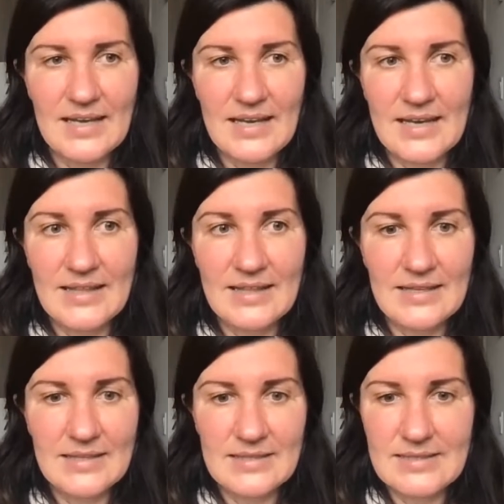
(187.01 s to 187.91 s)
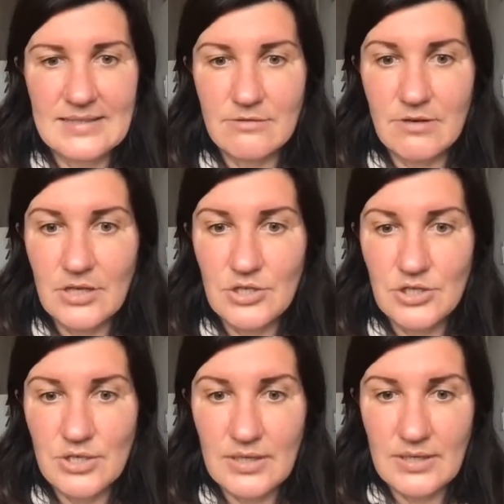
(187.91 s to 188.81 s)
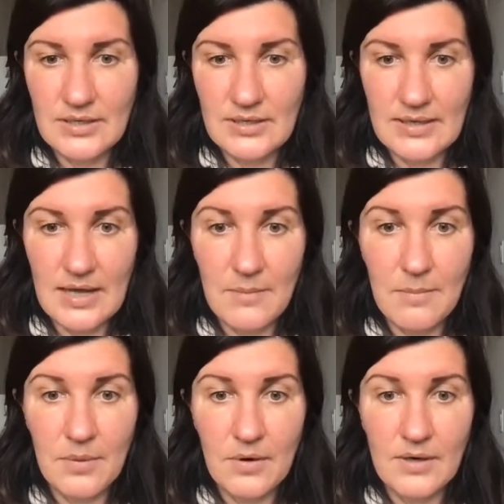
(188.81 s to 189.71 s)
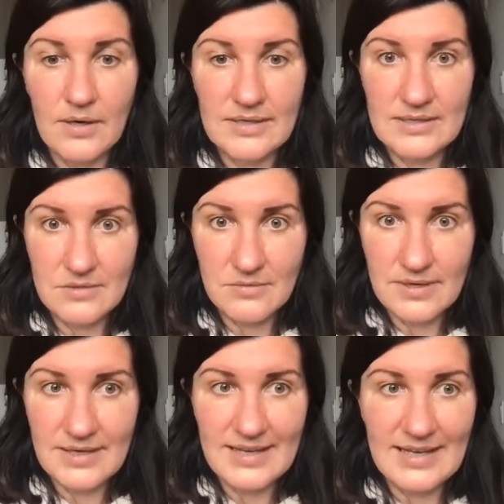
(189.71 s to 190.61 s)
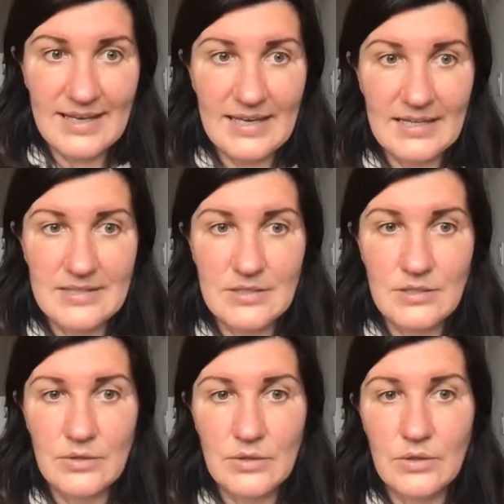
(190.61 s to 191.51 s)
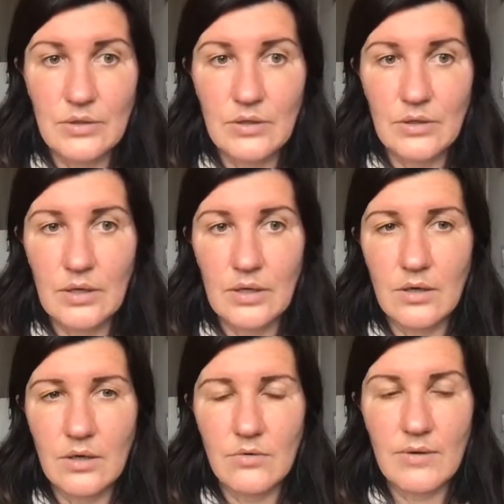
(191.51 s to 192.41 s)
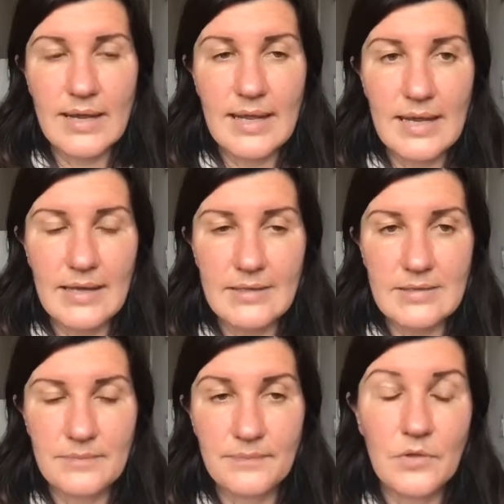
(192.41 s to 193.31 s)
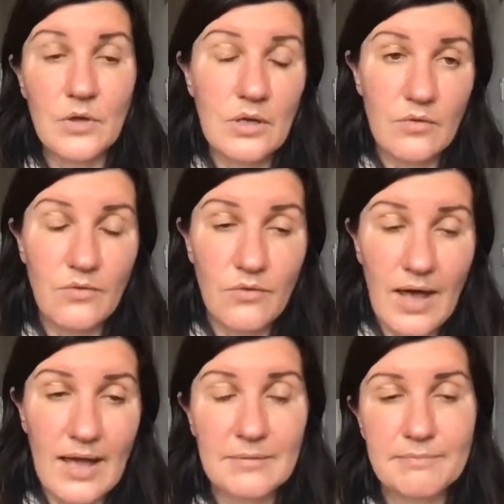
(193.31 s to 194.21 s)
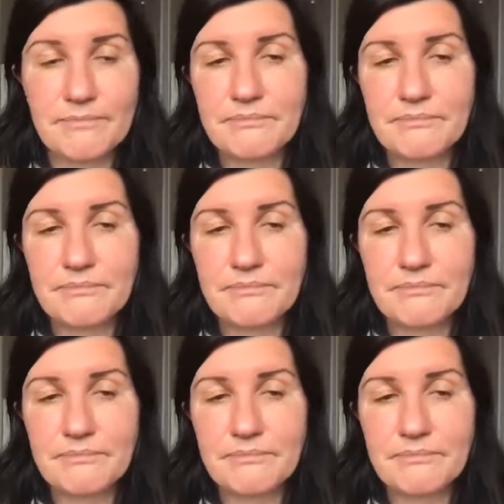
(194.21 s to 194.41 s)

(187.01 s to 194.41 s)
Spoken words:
And the strategy number 3 is to create and find